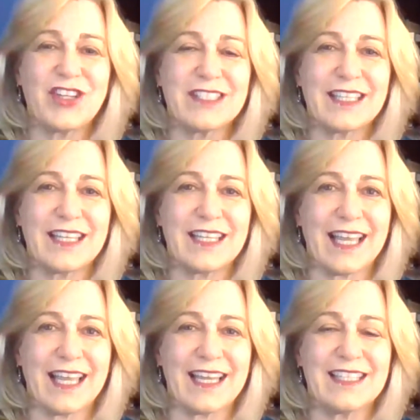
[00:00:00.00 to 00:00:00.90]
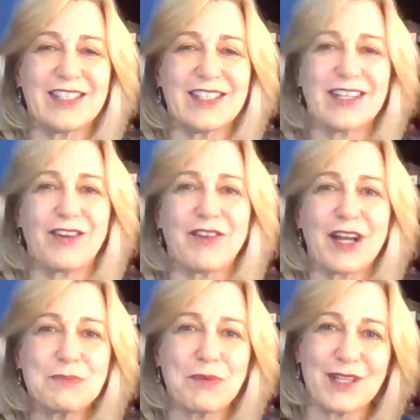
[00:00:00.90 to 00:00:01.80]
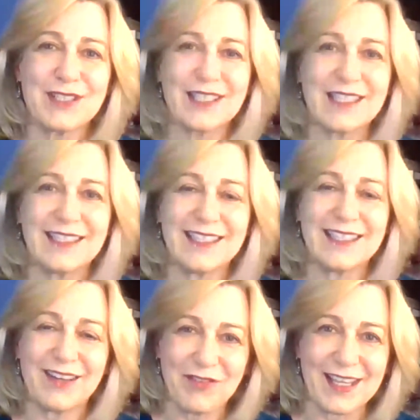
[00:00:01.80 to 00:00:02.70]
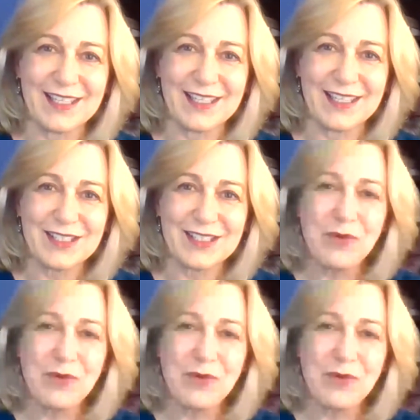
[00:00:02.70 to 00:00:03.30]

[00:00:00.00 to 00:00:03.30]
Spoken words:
Jessica DeGanzik, our Vice President of Events,